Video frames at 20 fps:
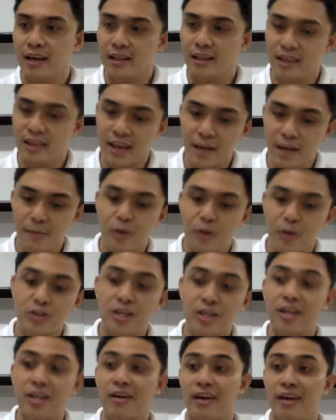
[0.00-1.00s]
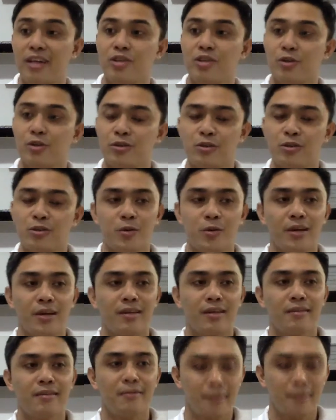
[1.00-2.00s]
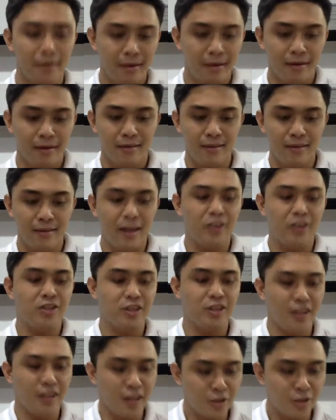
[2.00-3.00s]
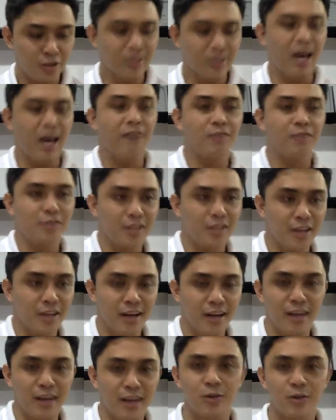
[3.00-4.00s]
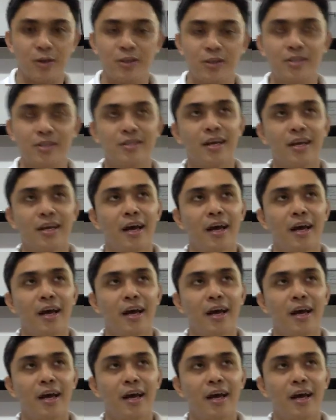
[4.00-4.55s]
think about generations, so that their generations after generations